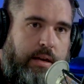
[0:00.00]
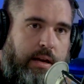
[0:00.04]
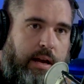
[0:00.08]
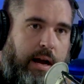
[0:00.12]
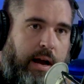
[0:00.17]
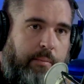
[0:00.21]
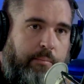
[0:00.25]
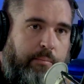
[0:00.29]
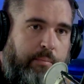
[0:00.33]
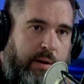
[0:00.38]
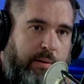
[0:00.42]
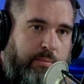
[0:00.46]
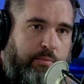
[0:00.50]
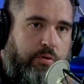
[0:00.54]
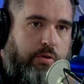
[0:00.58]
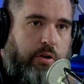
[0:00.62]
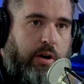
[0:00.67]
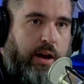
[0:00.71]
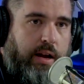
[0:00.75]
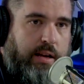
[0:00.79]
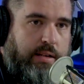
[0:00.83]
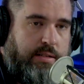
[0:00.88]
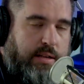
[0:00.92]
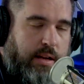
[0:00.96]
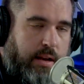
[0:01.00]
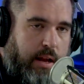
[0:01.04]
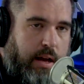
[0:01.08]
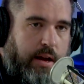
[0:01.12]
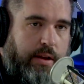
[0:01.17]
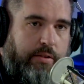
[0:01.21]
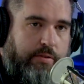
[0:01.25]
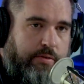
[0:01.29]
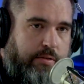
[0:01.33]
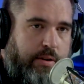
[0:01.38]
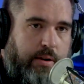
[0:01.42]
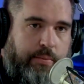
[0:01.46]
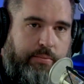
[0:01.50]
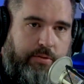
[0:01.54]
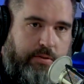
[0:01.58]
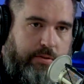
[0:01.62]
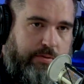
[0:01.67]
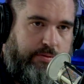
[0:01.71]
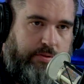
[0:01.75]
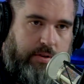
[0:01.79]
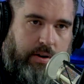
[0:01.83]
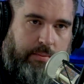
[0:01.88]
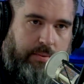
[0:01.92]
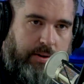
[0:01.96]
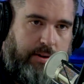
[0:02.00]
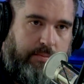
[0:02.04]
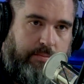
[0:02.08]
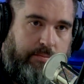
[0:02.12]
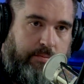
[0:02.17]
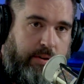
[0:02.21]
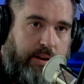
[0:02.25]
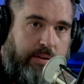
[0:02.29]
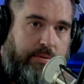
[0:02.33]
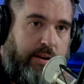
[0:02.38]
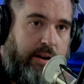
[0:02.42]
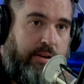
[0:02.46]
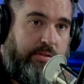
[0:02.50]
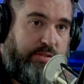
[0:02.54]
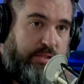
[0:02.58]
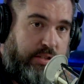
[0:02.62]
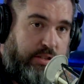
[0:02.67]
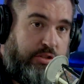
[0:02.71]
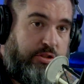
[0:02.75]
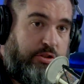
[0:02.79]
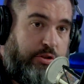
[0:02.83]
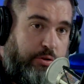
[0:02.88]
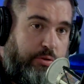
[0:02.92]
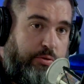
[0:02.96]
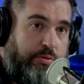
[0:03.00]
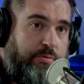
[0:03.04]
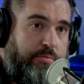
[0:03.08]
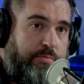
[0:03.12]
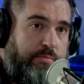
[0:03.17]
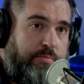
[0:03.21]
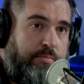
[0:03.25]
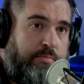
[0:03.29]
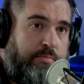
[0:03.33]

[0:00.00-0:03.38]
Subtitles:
I memorized a lot of scripture from it whenever I was in school.